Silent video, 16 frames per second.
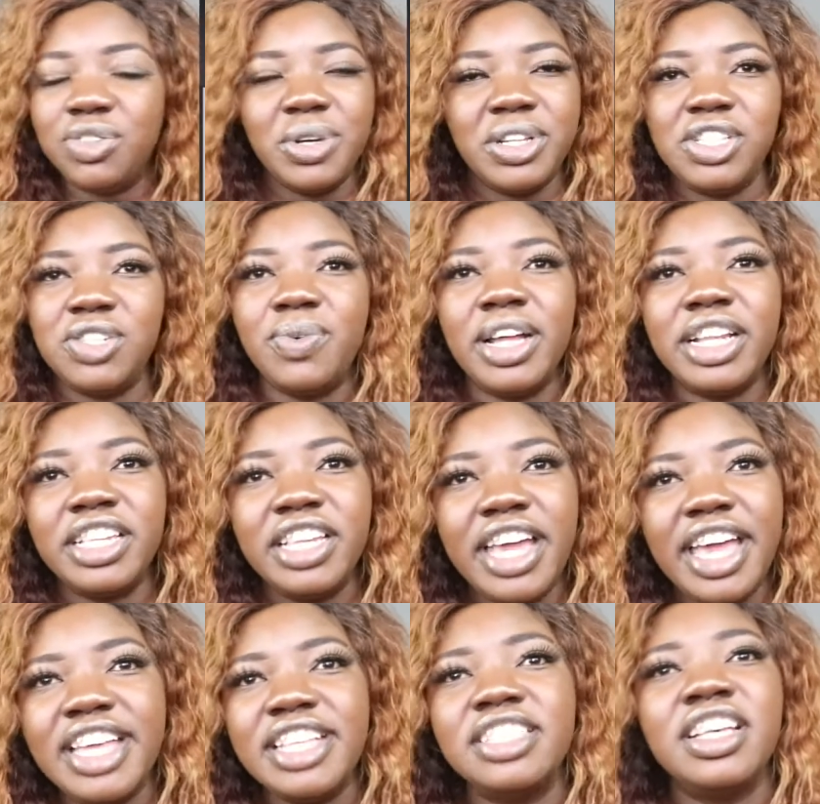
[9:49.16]
21
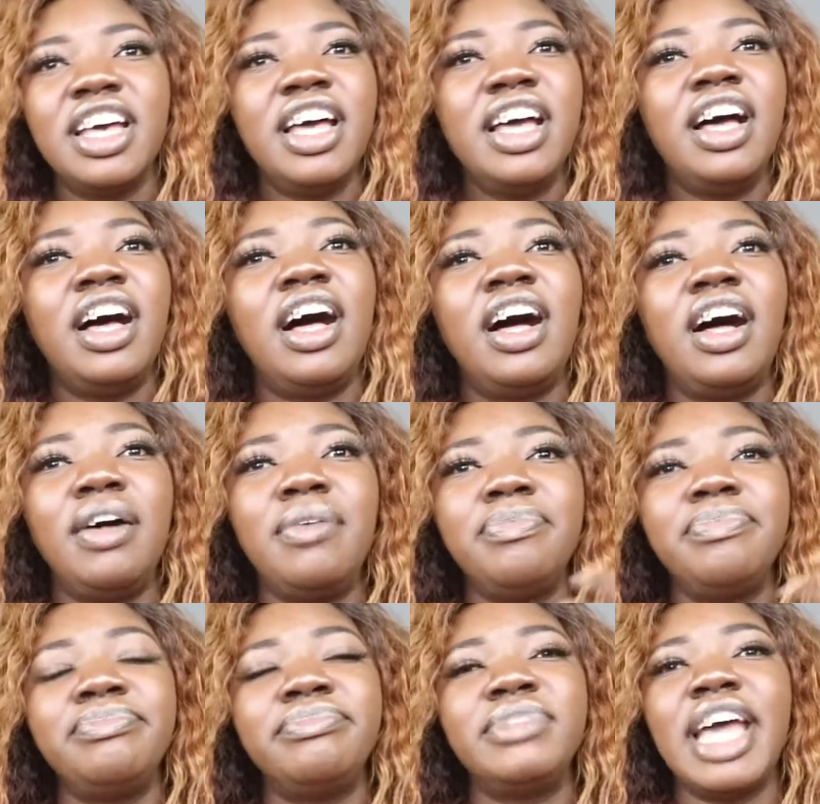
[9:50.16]
days,
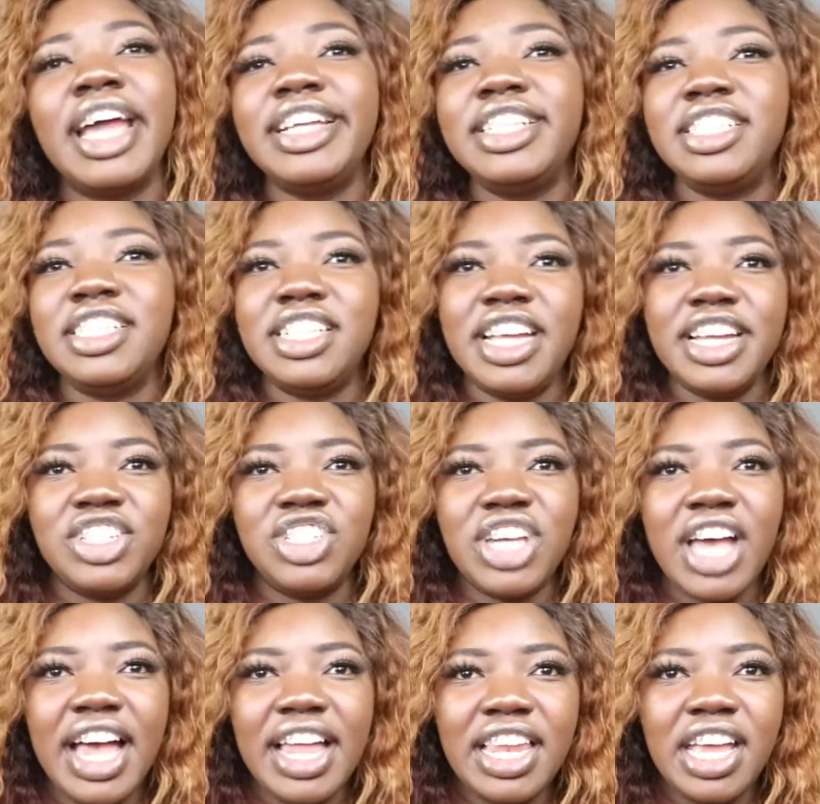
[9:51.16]
90-day
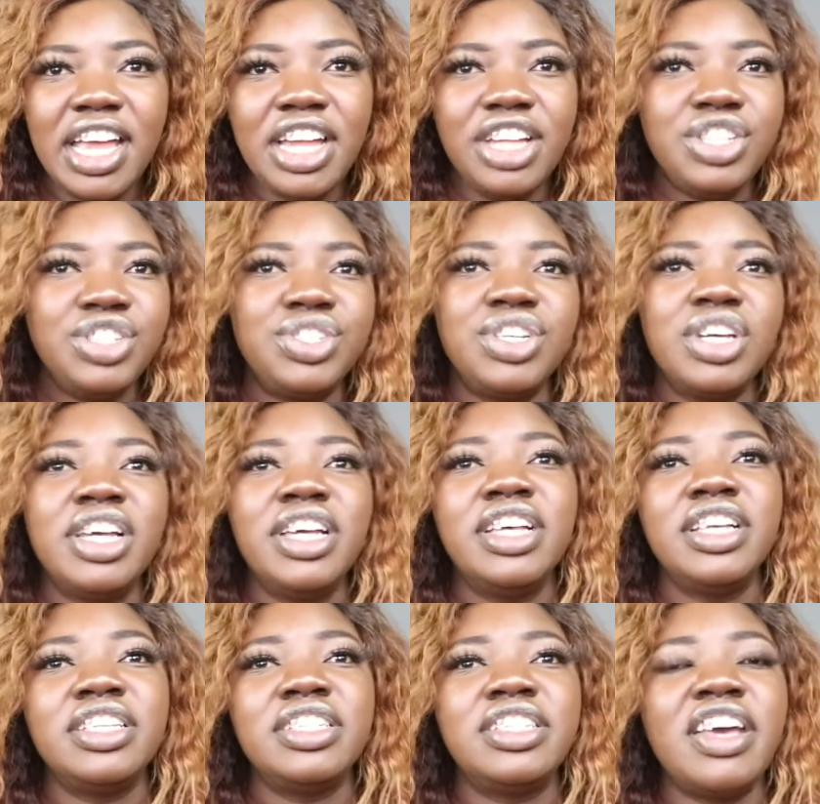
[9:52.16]
challenge,
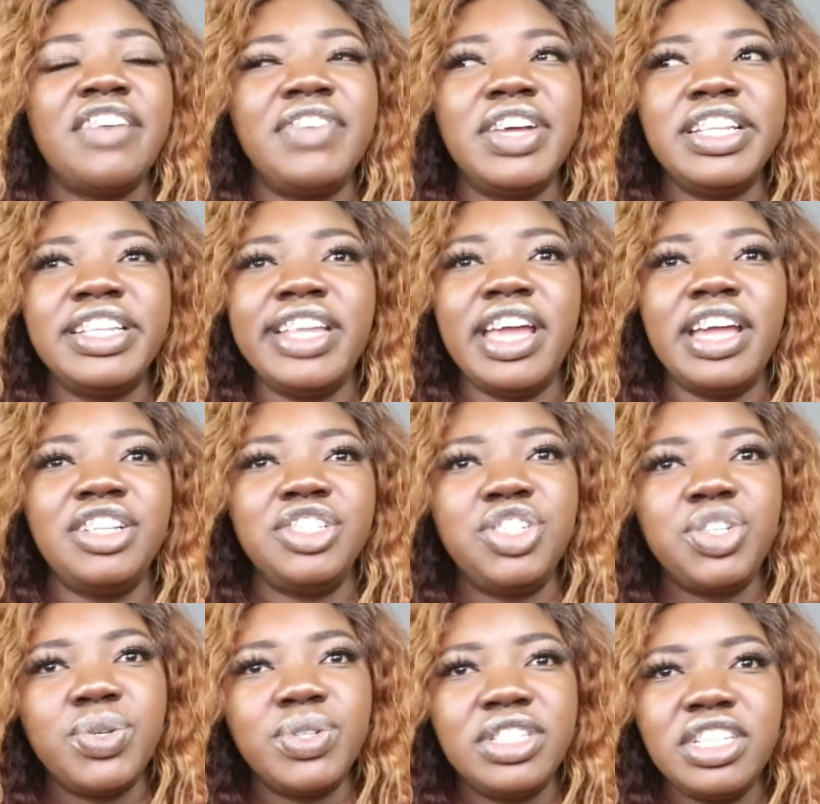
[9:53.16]
7-day
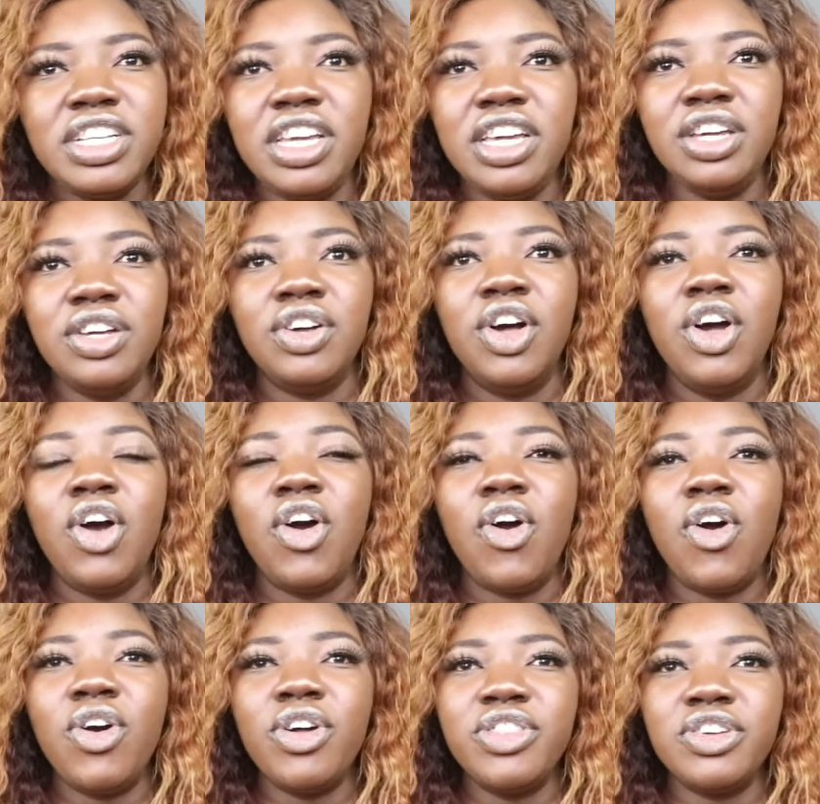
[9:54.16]
juicing,
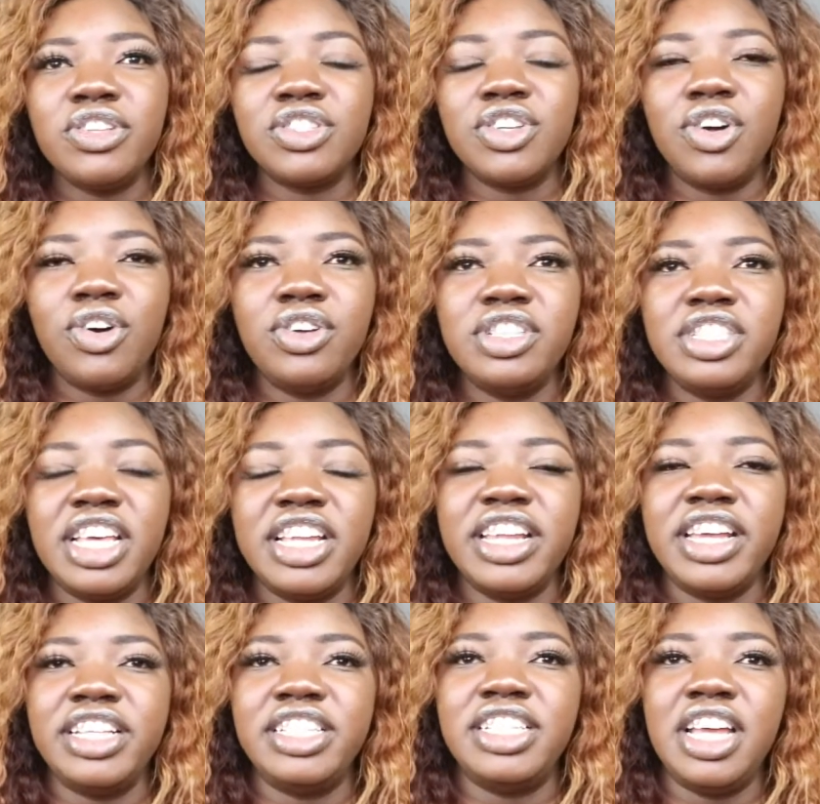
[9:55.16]
all those goals that
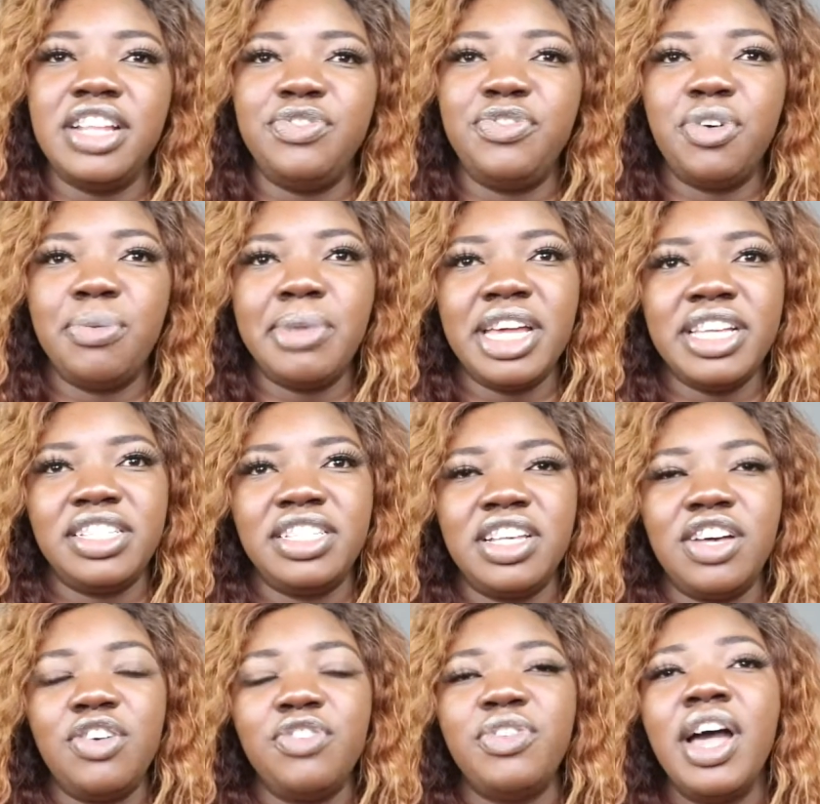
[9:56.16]
I set for
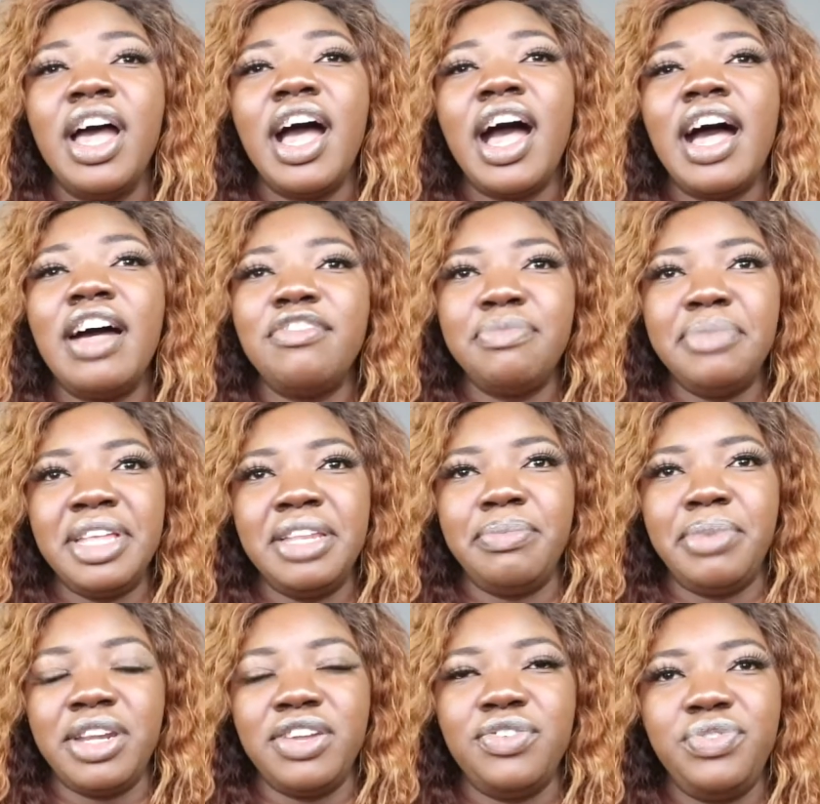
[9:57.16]
myself, have been
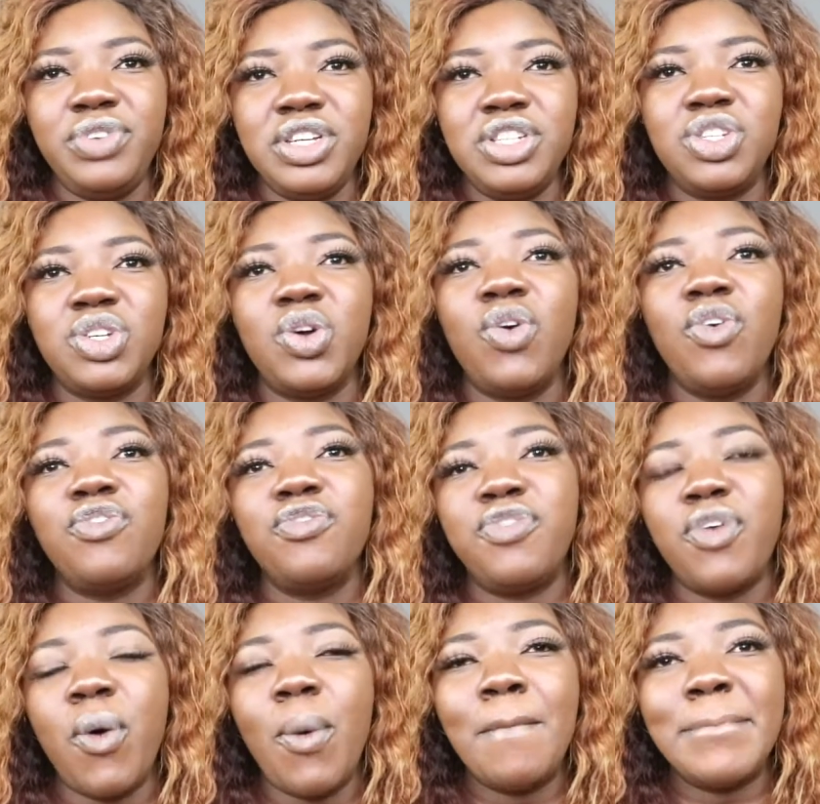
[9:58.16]
beneficial
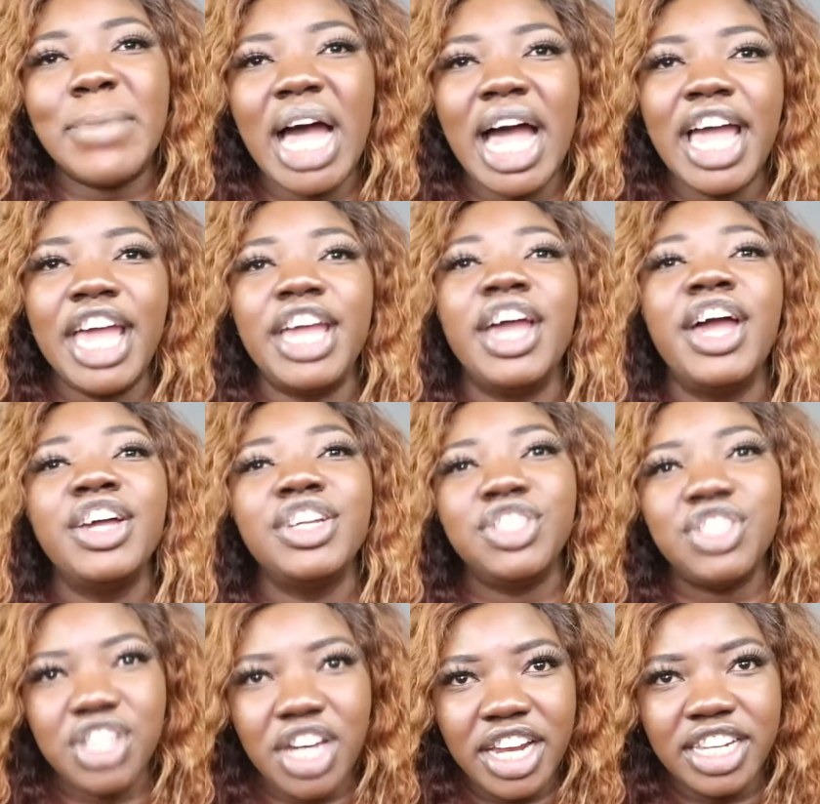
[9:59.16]
for my
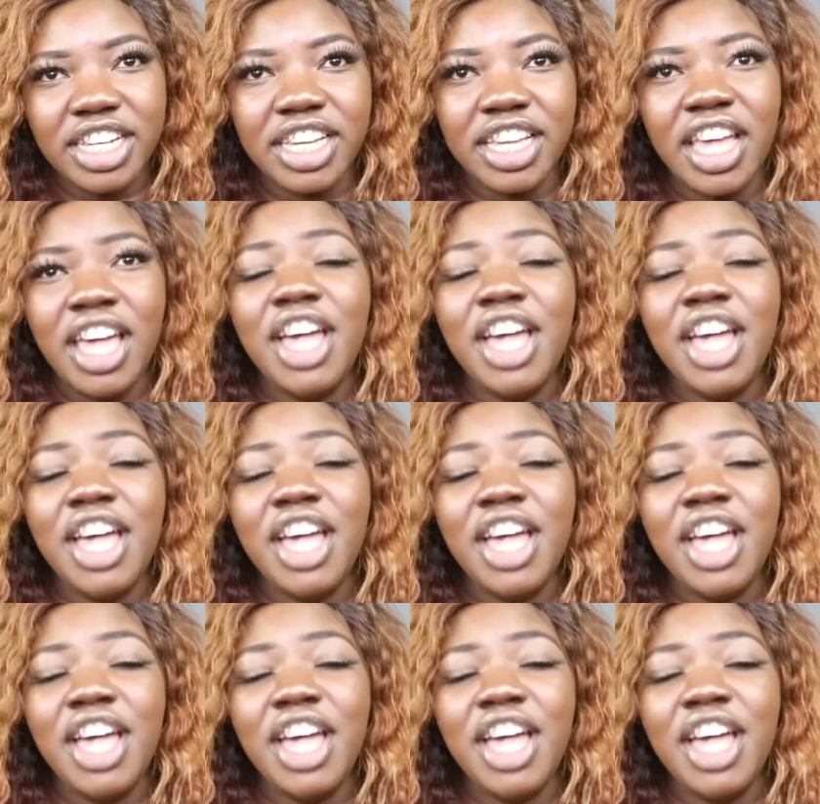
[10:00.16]
journey.